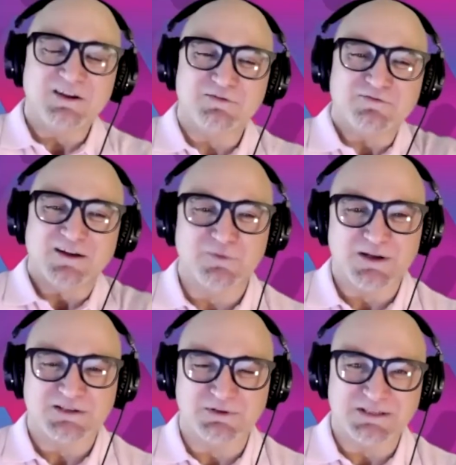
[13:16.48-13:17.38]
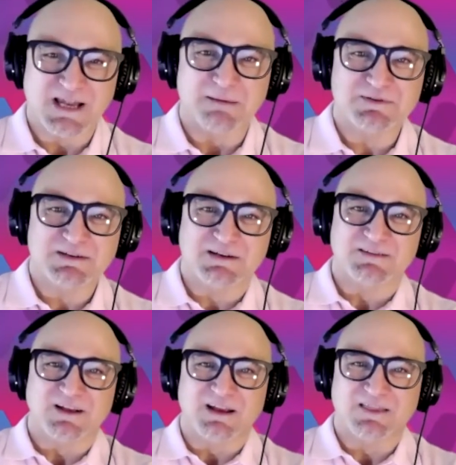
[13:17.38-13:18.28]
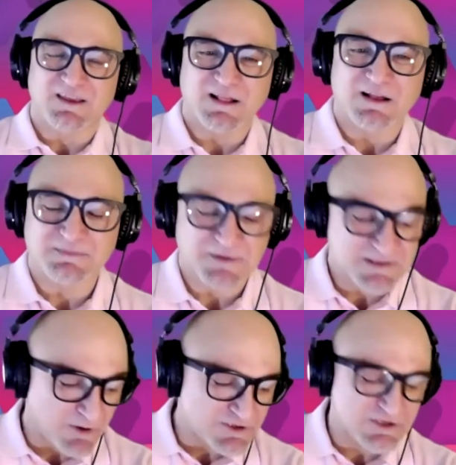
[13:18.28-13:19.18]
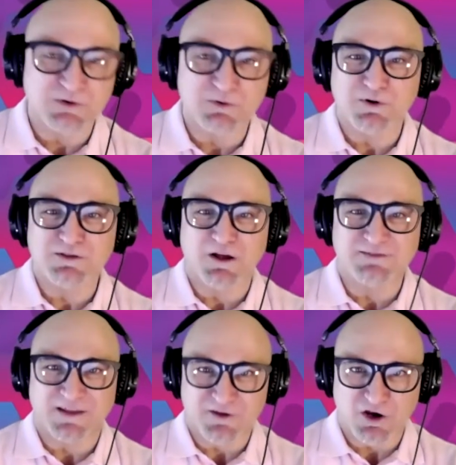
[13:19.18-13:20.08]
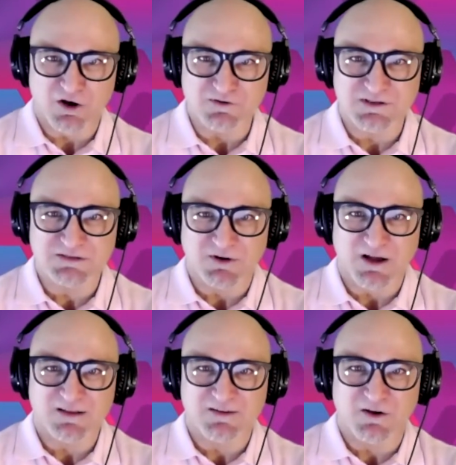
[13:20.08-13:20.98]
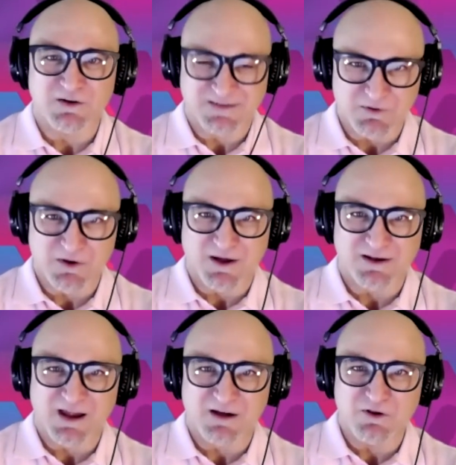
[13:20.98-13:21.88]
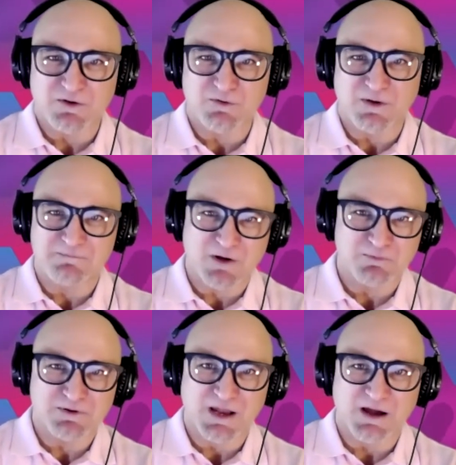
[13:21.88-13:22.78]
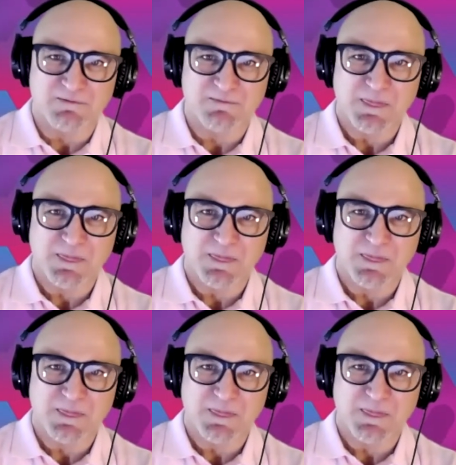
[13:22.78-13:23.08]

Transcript: you've found ways to adapt because, like, I think last time I spoke to you, you were in, down the coast, right? So, is that where you are now, or are you in Melbourne now?